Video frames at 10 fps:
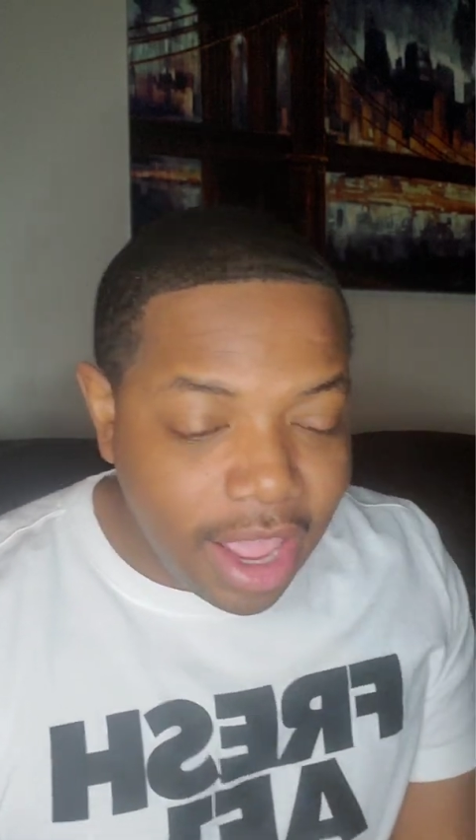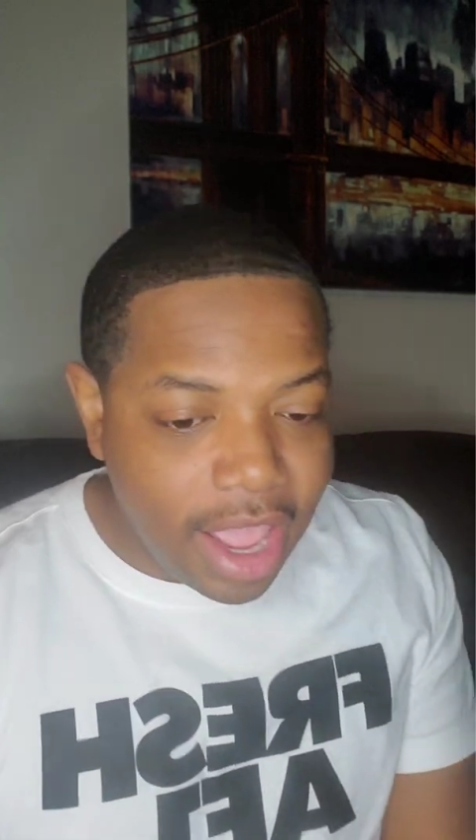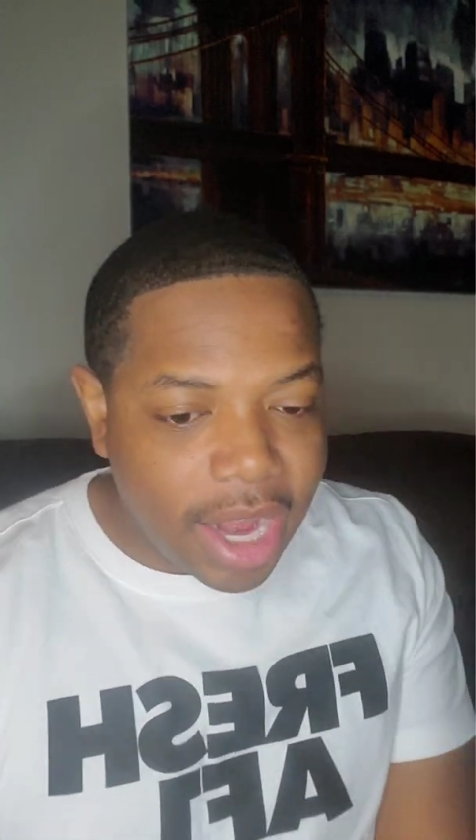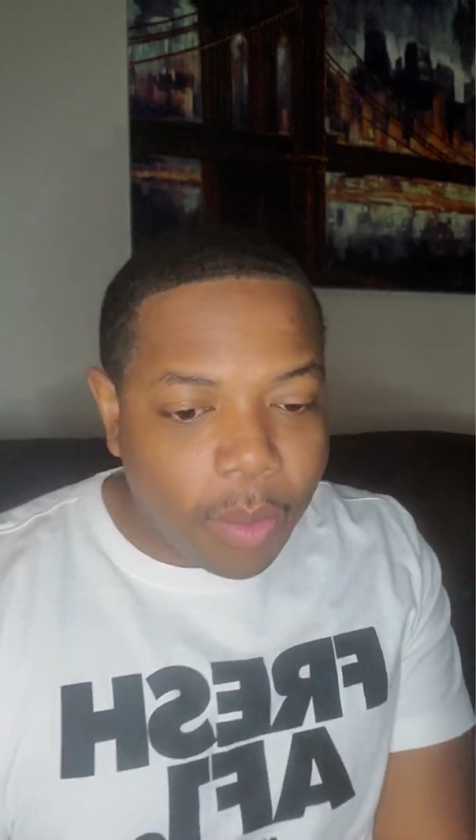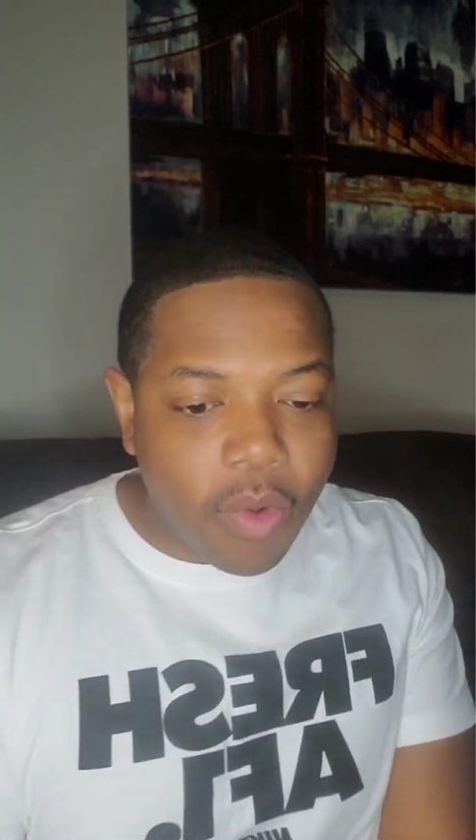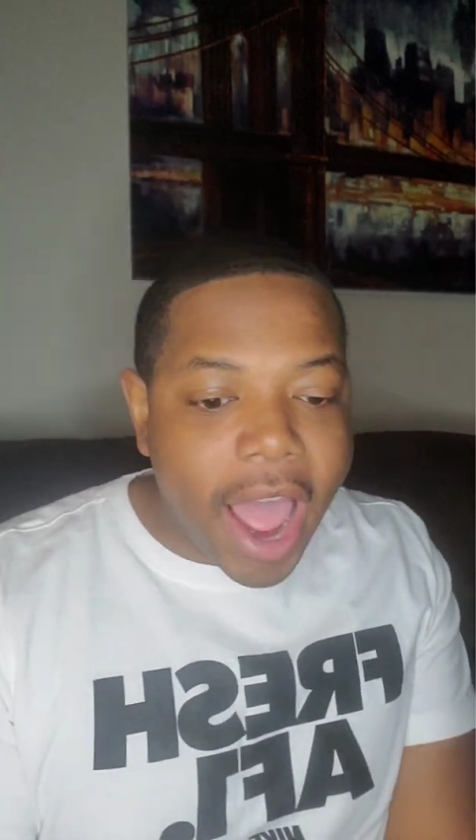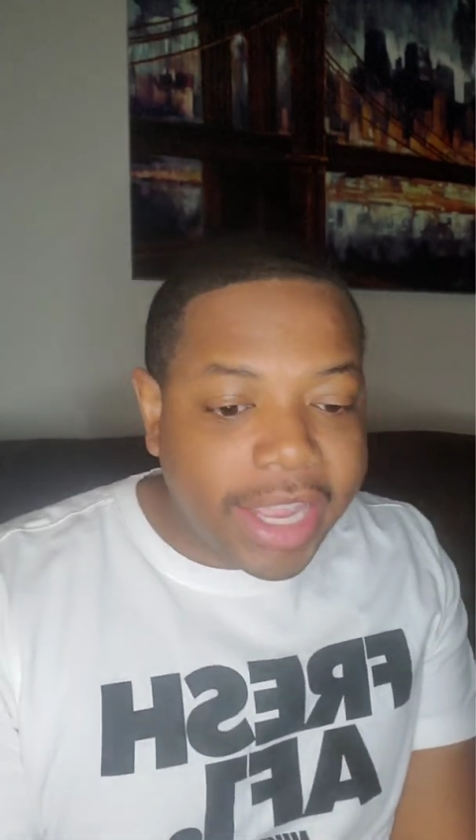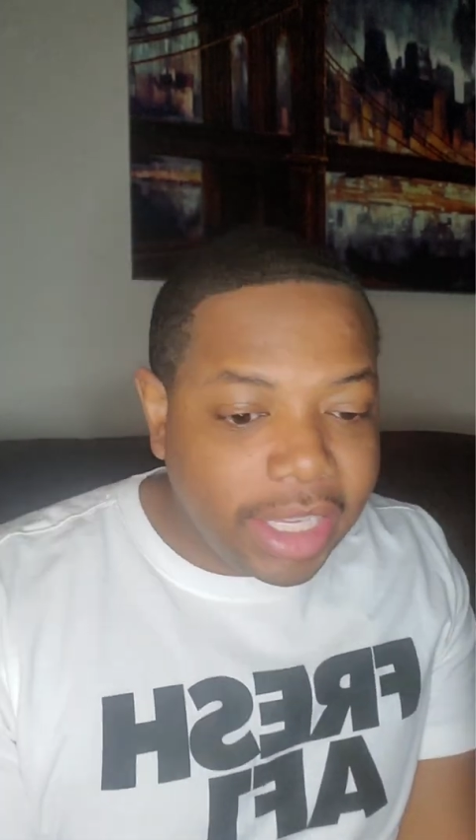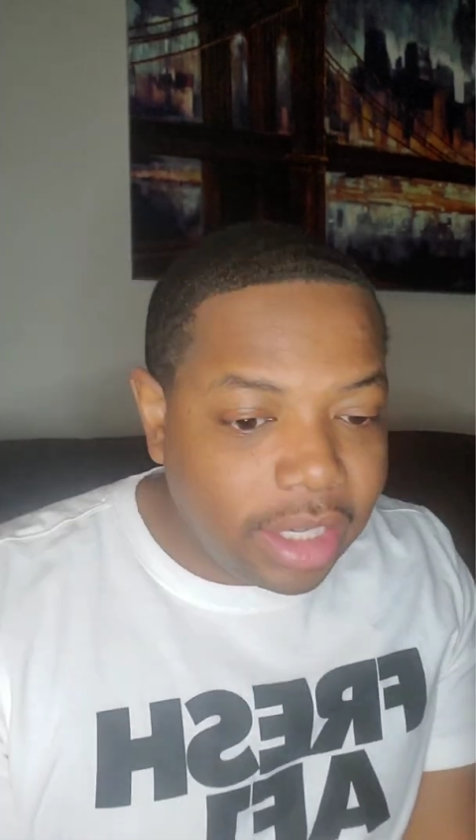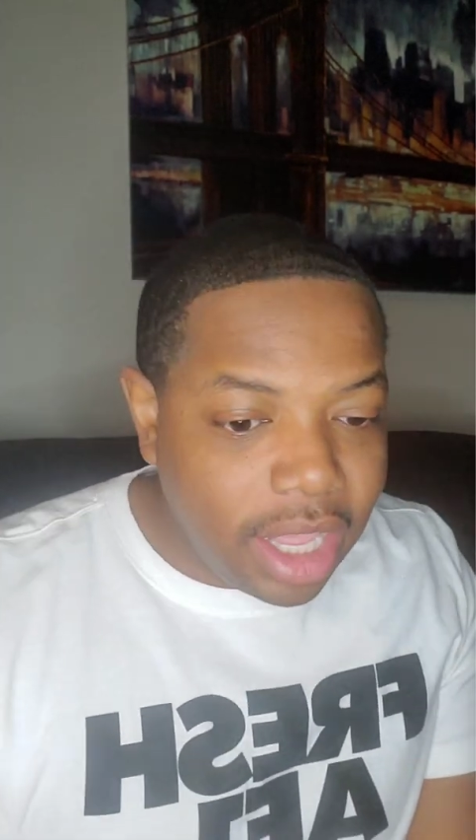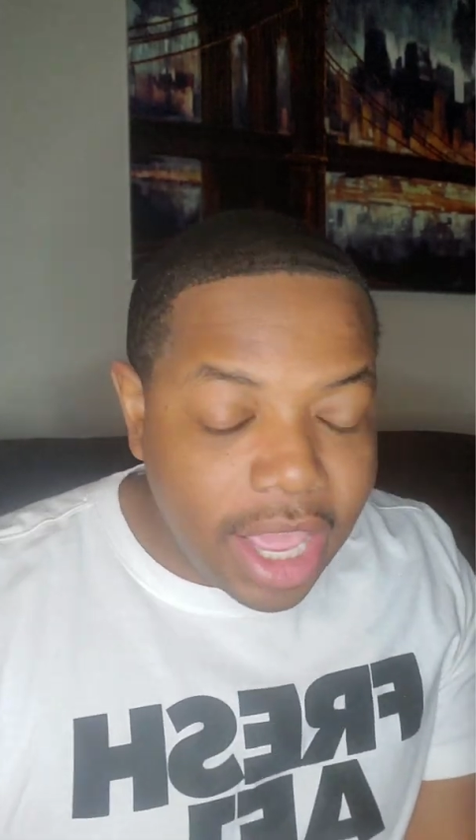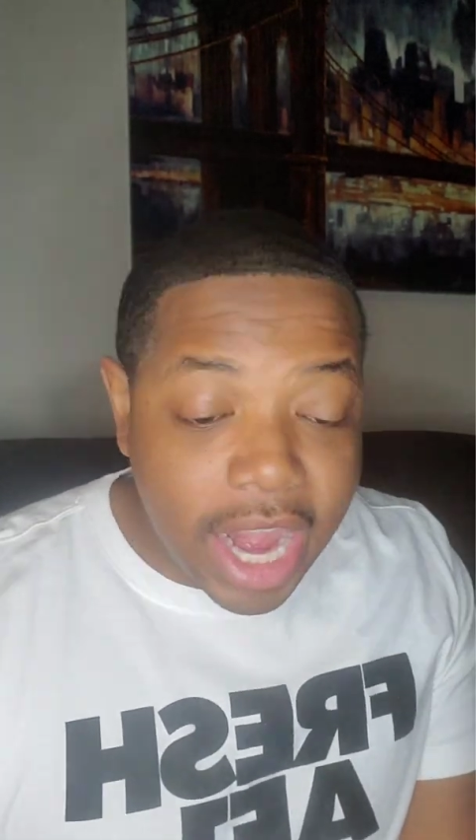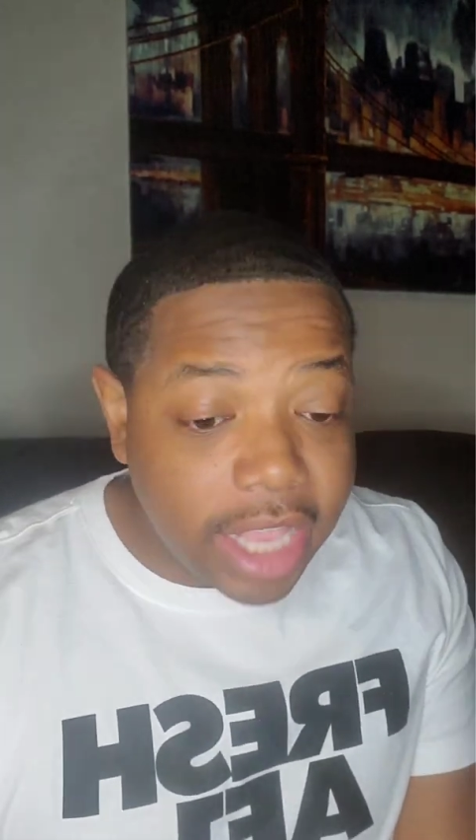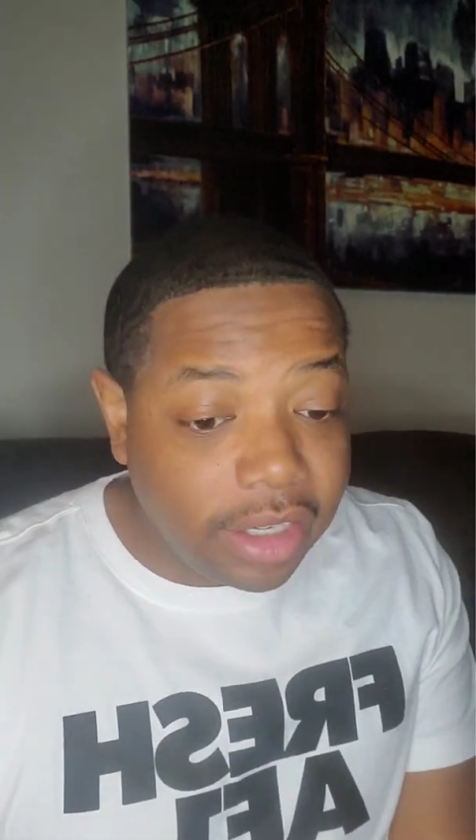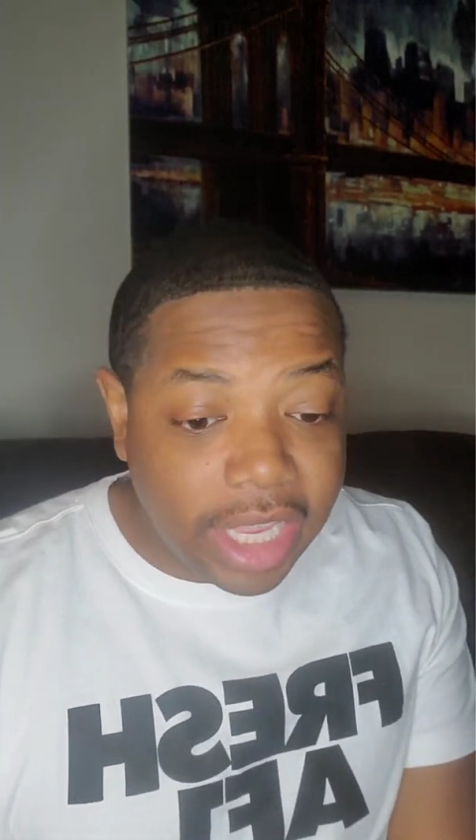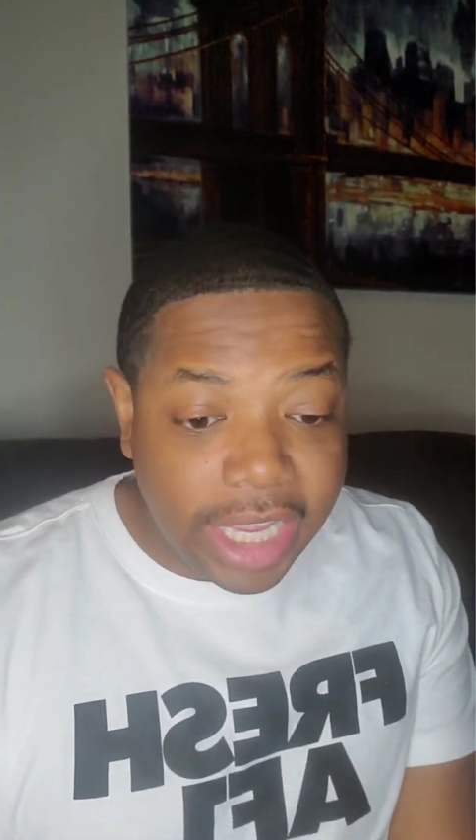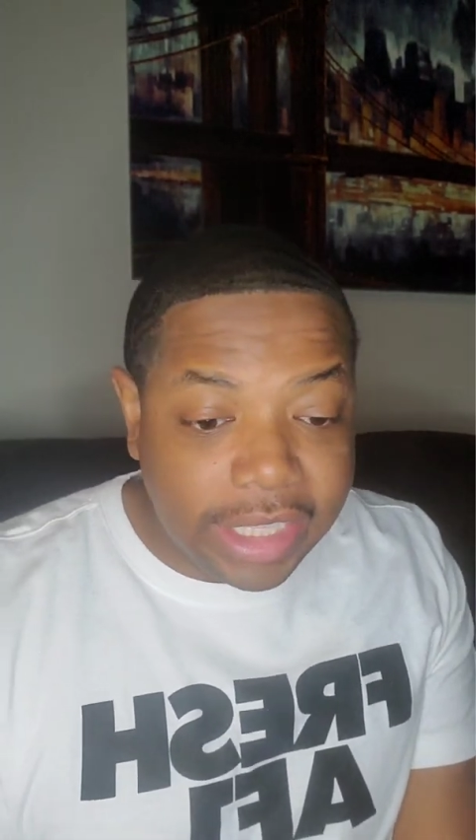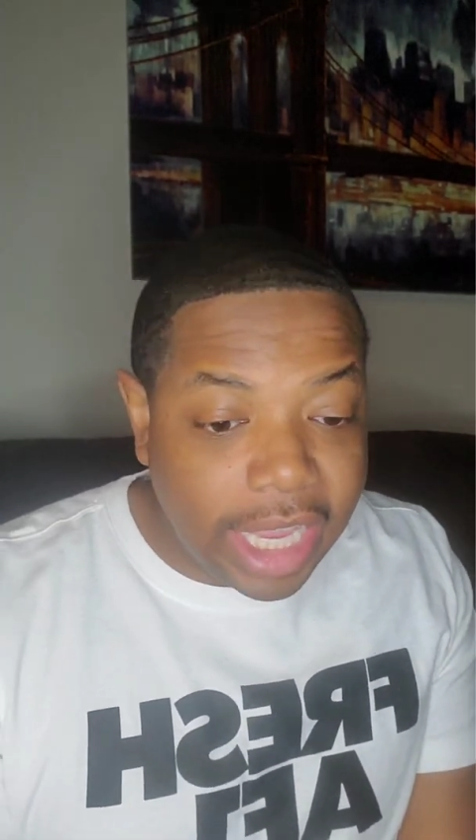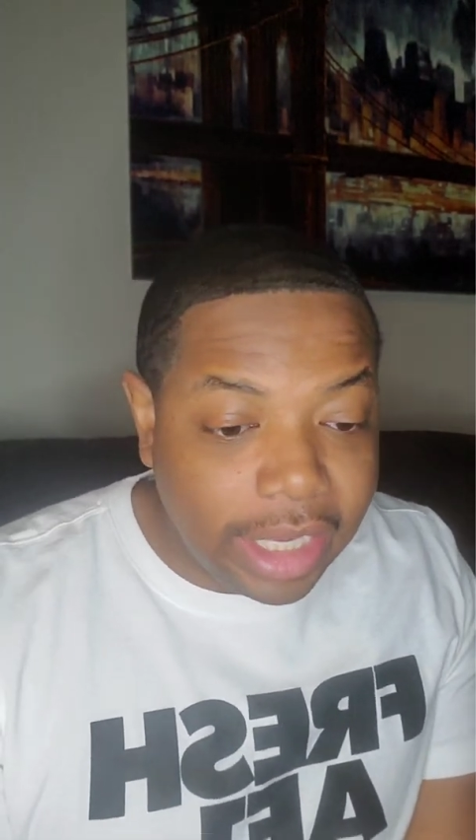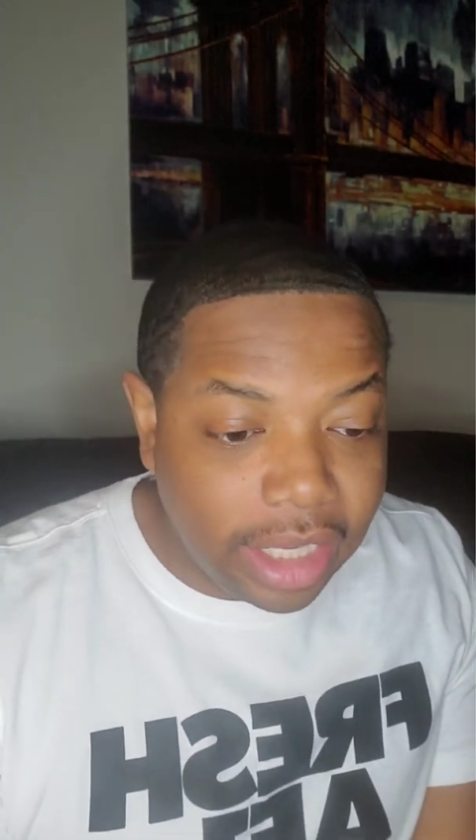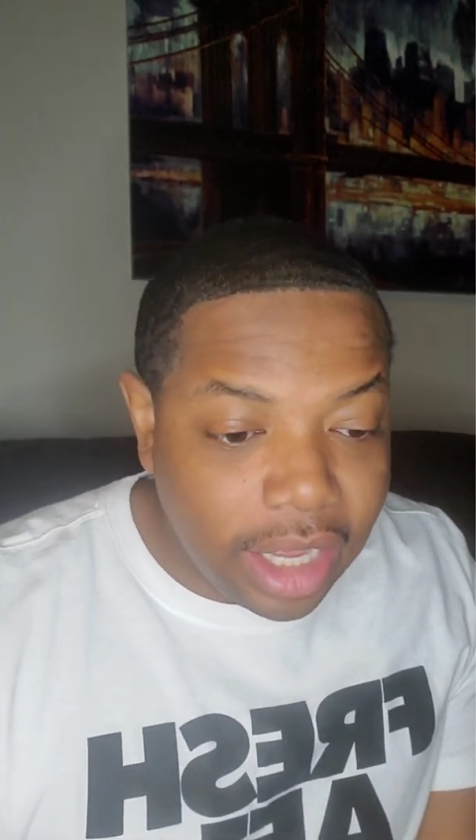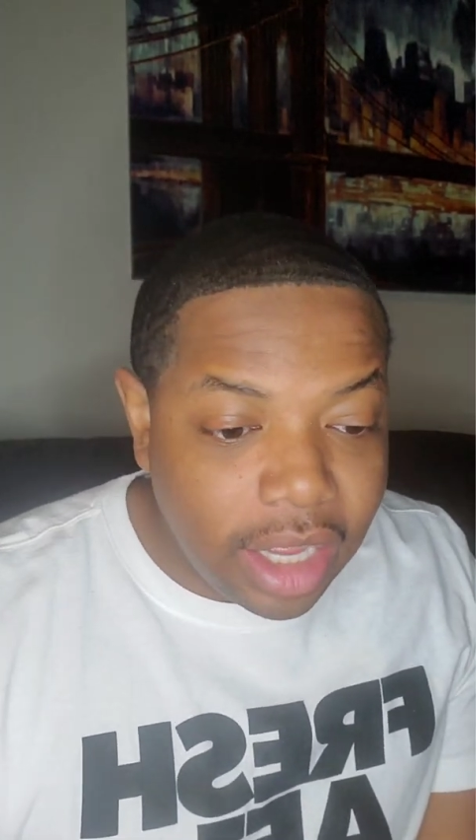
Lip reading: and I'm rocking, and I just can't take it.